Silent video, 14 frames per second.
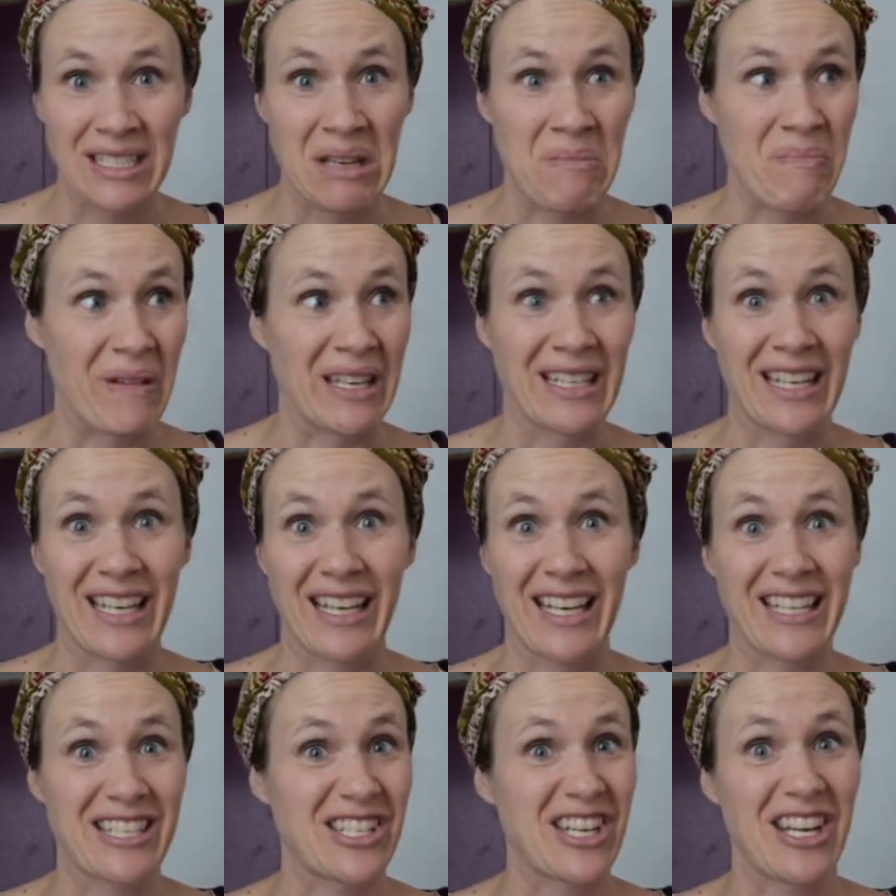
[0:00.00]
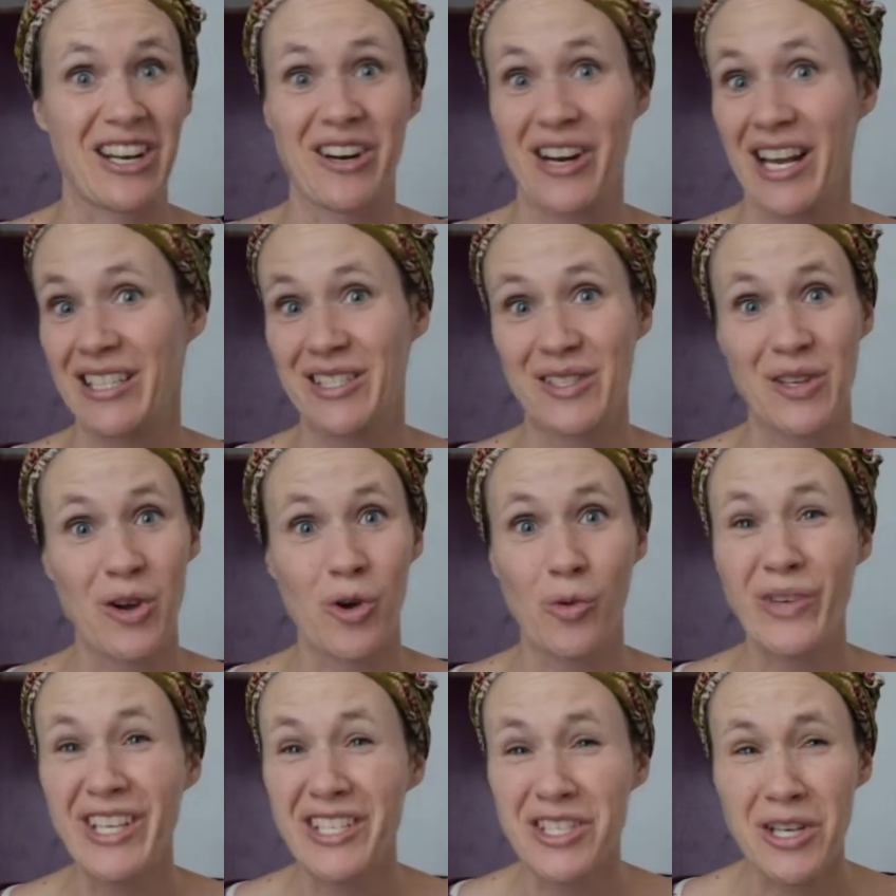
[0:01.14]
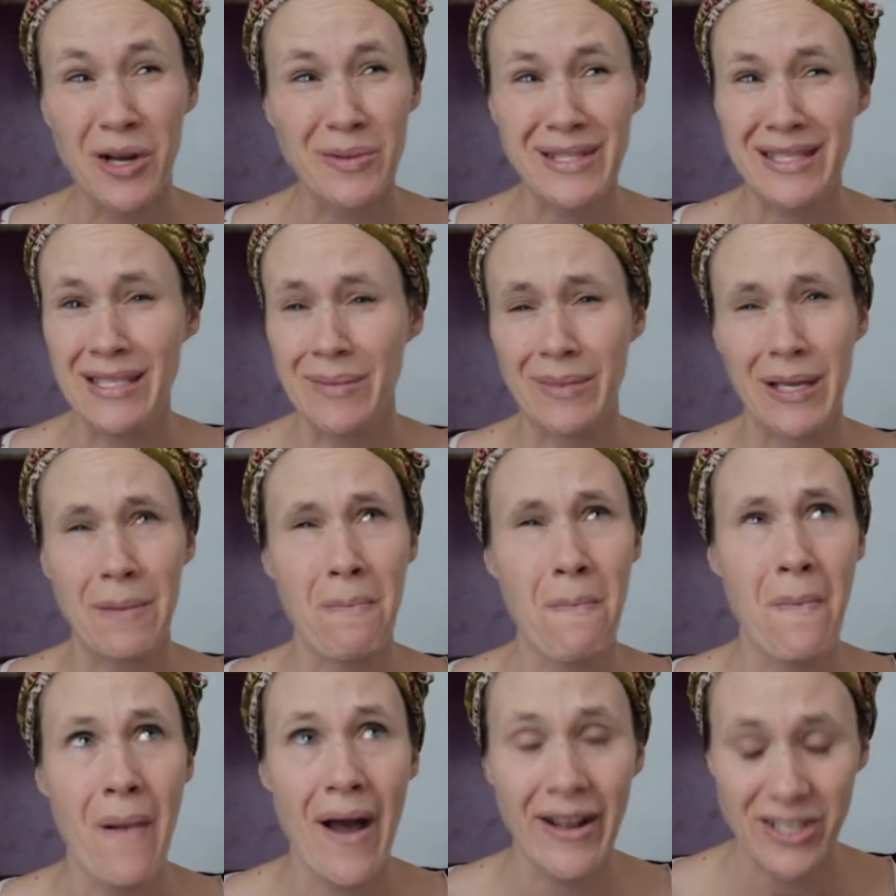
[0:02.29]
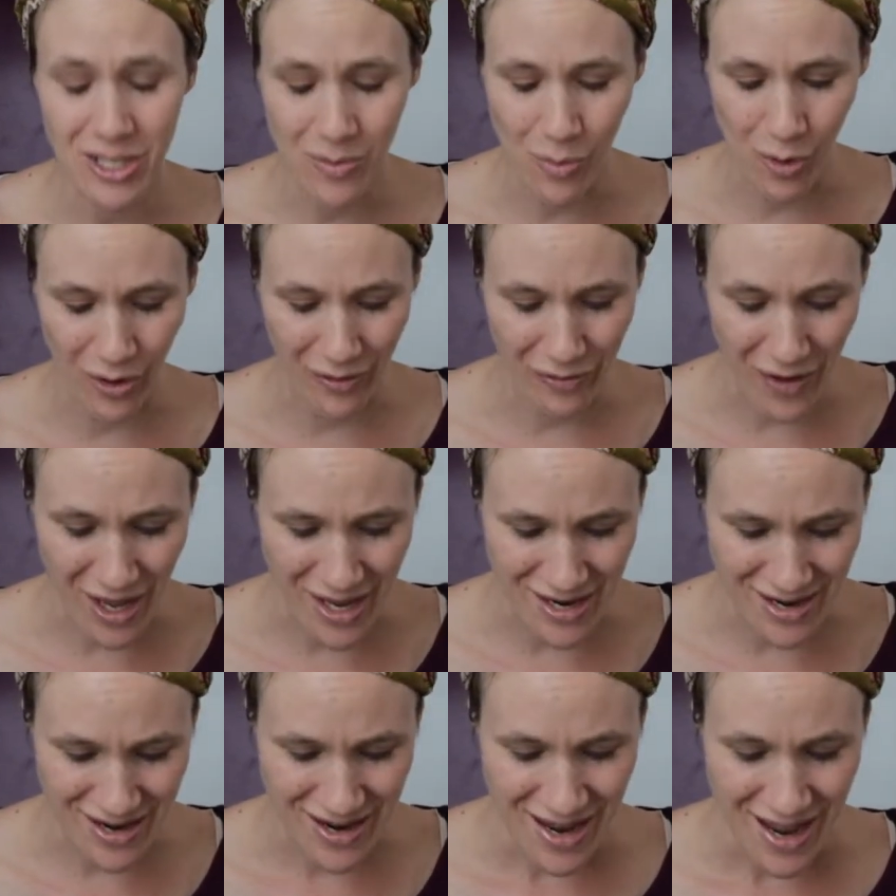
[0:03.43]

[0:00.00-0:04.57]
And Ben and I had to shake our heads. No, we had chosen something much more fun